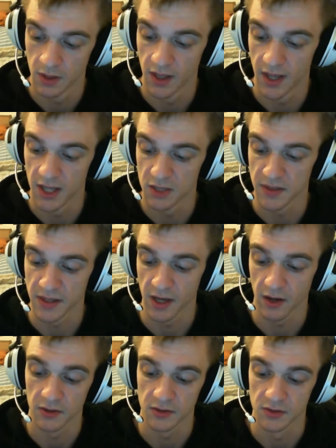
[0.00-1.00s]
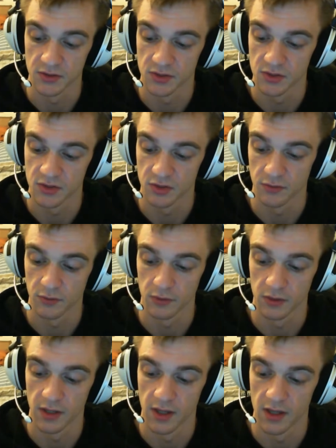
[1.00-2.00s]
Enemy characters suffer
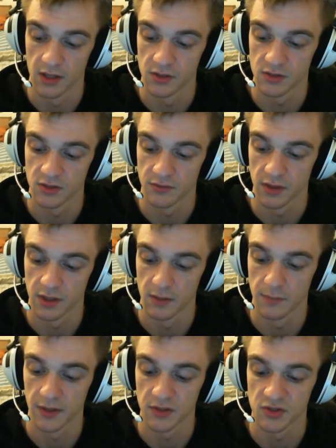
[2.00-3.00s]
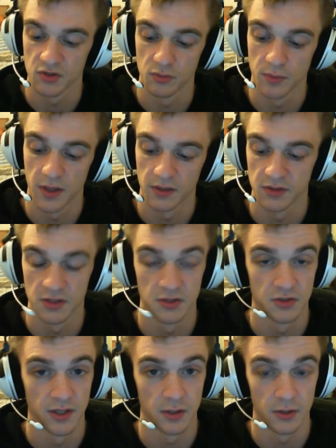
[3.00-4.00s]
a -2 penalty to
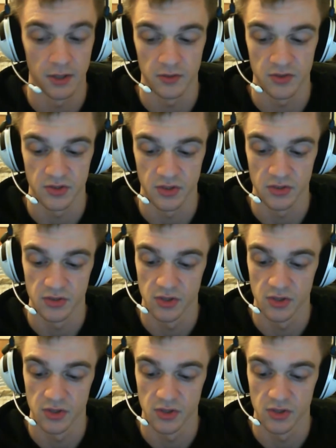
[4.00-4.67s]
their lookout sirs